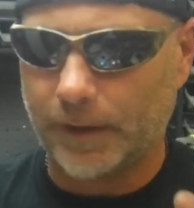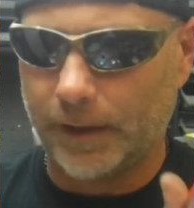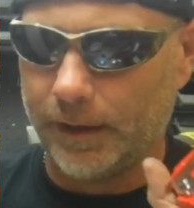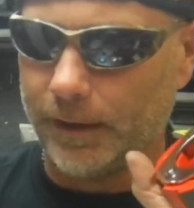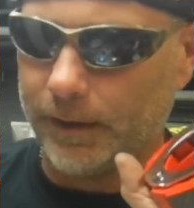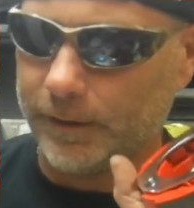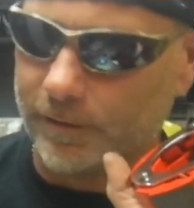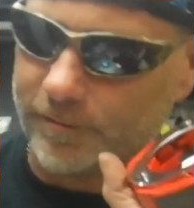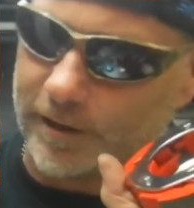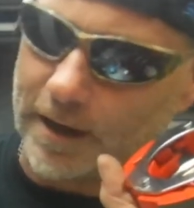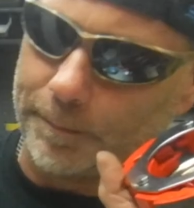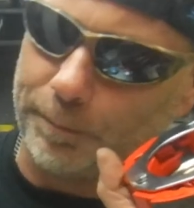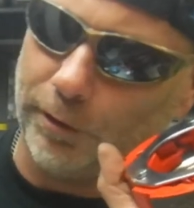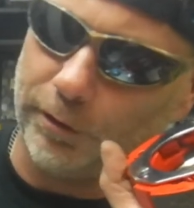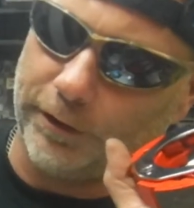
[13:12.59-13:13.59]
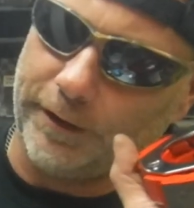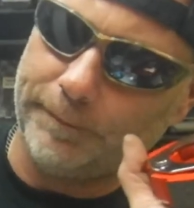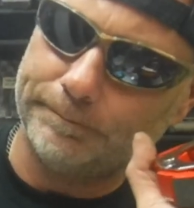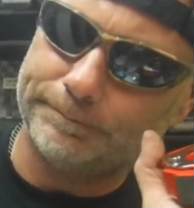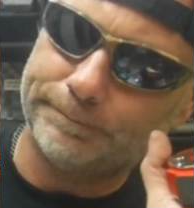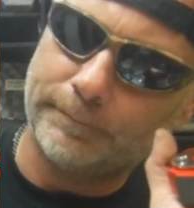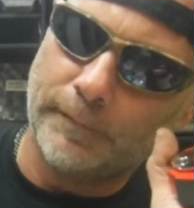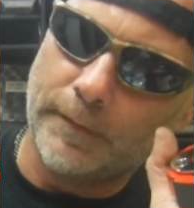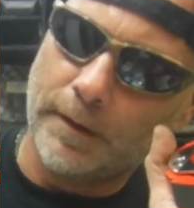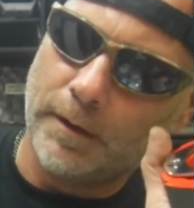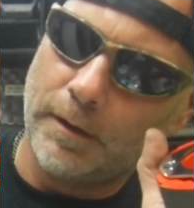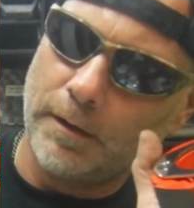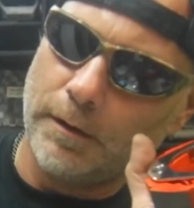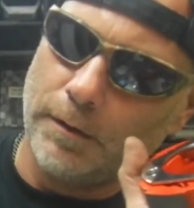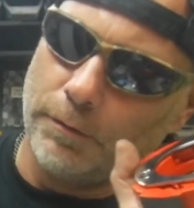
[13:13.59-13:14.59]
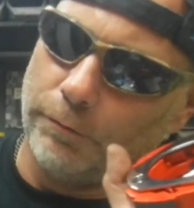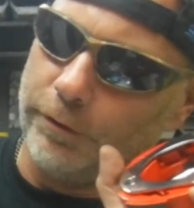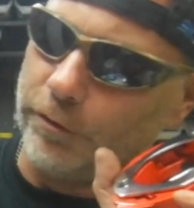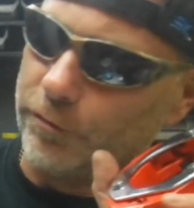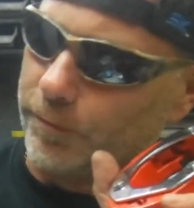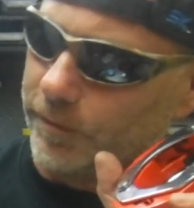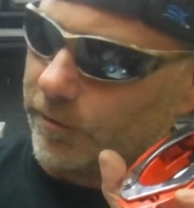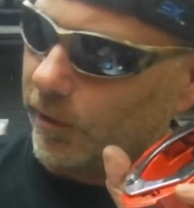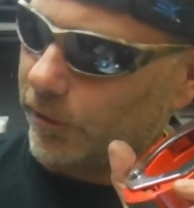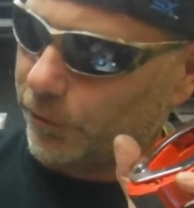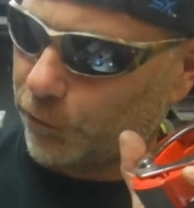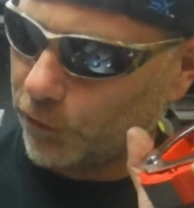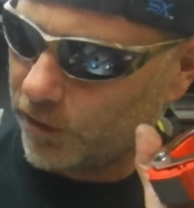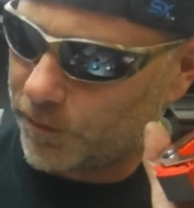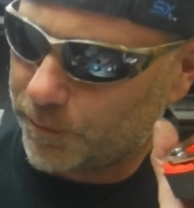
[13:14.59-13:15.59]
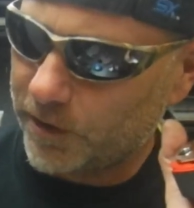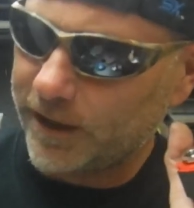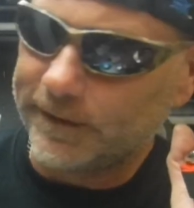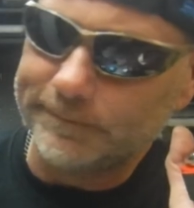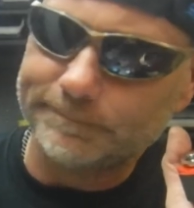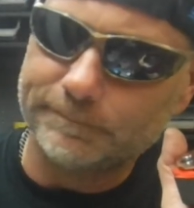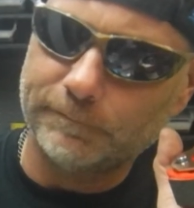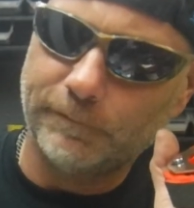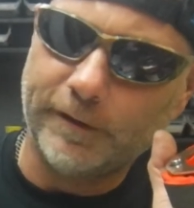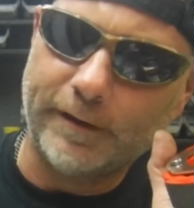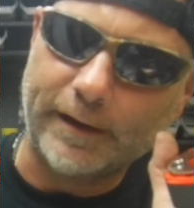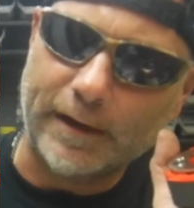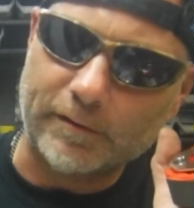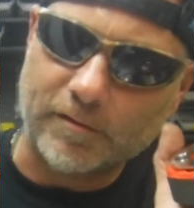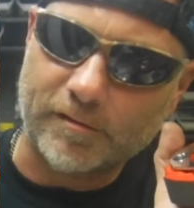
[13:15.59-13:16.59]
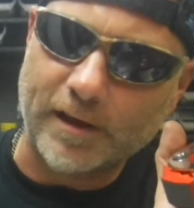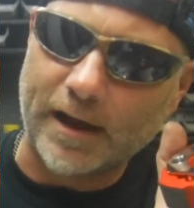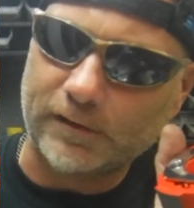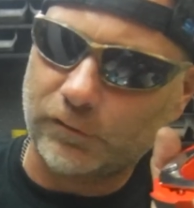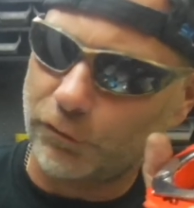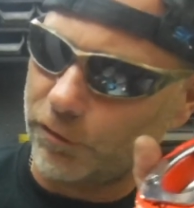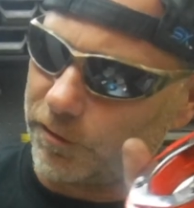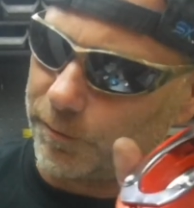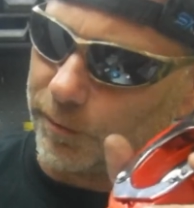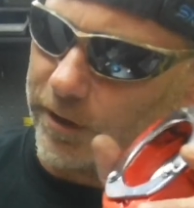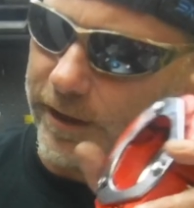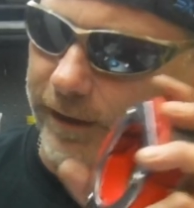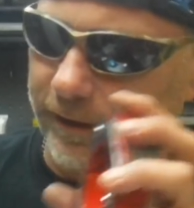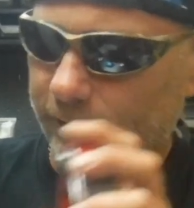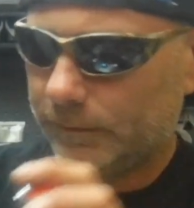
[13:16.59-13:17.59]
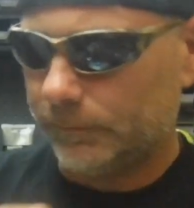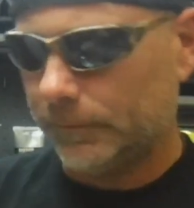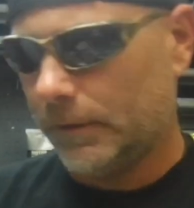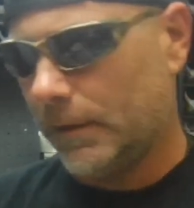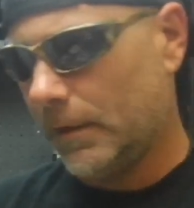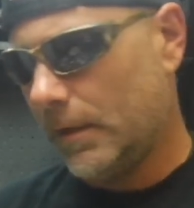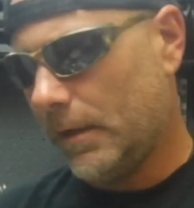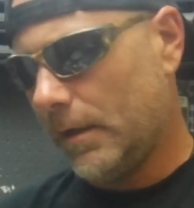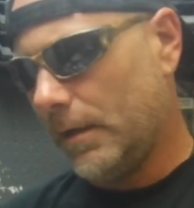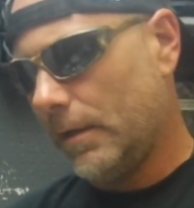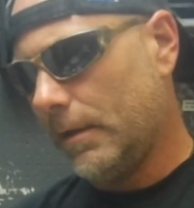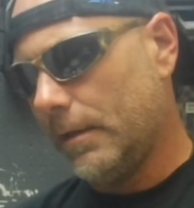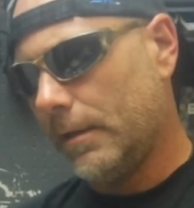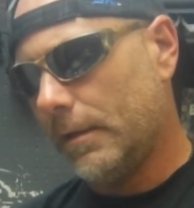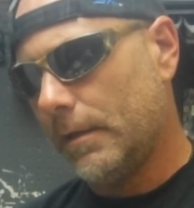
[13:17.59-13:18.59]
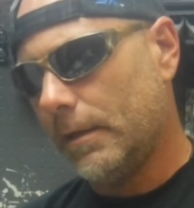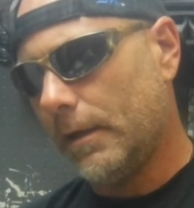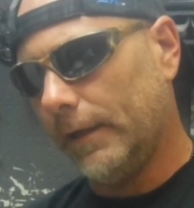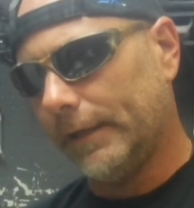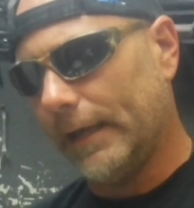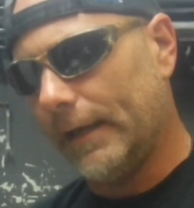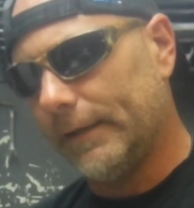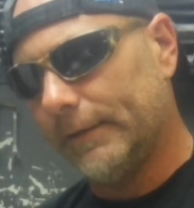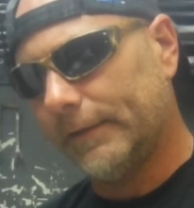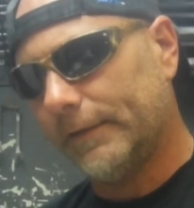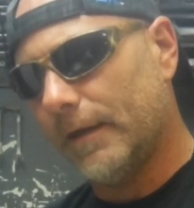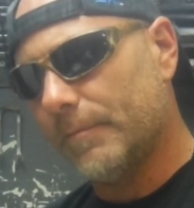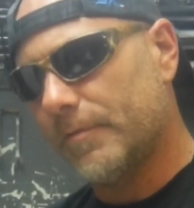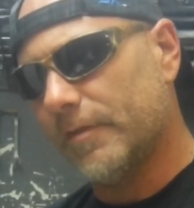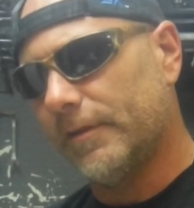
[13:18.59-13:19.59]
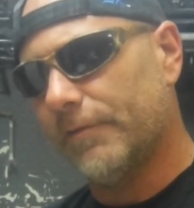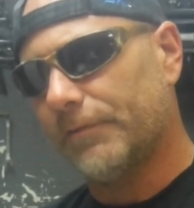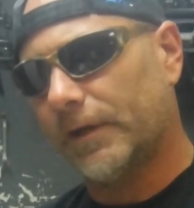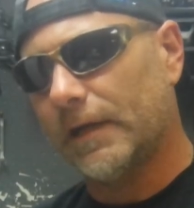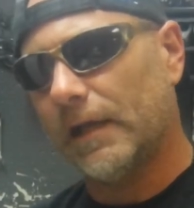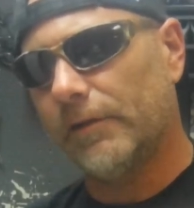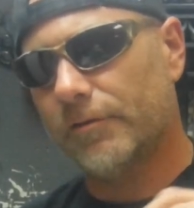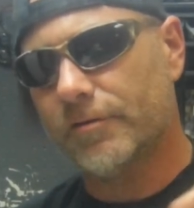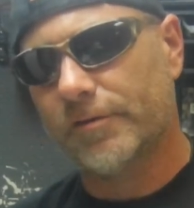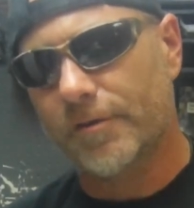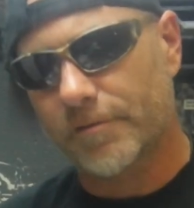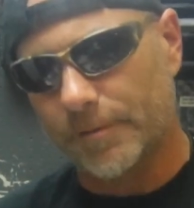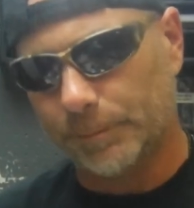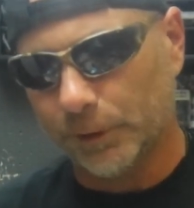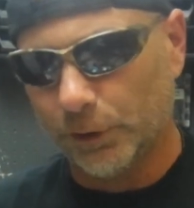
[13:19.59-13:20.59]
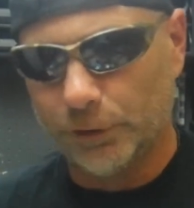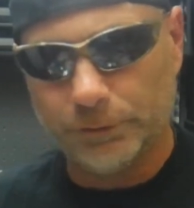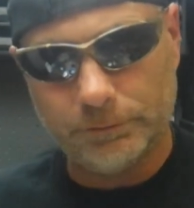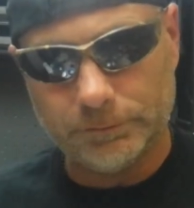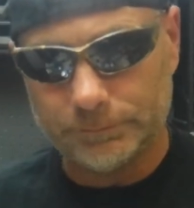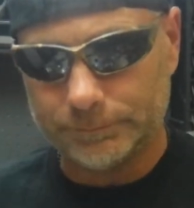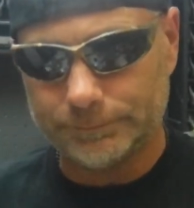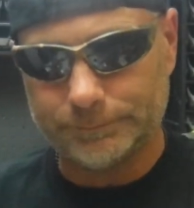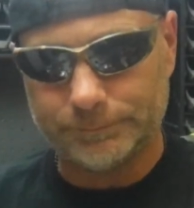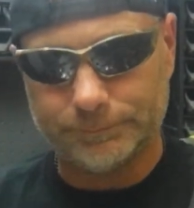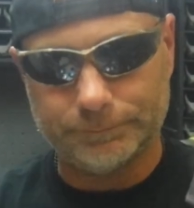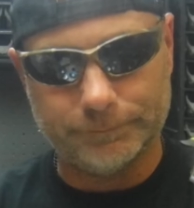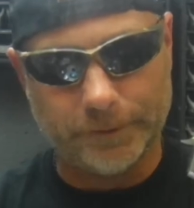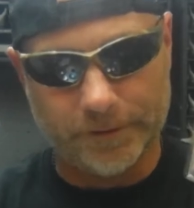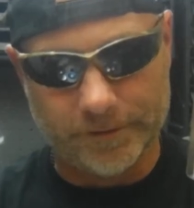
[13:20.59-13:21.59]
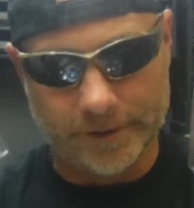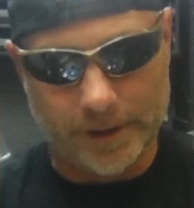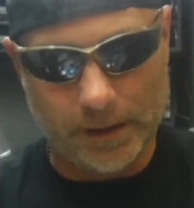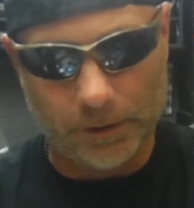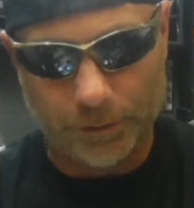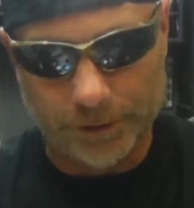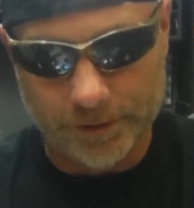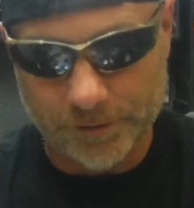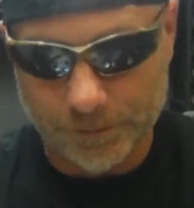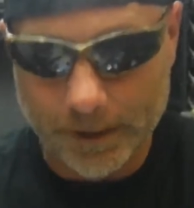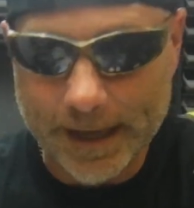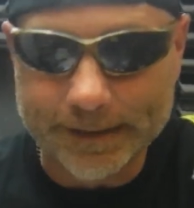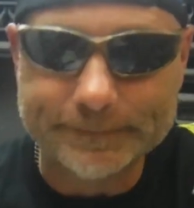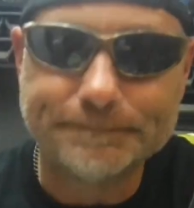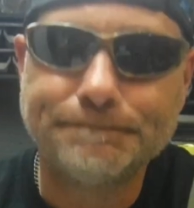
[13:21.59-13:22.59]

And the stock pulley, we use what's called a torque spring. We take out the stock torque spring, and again, it comes in different colors. There's a blue, there's a yellow, and there's a red.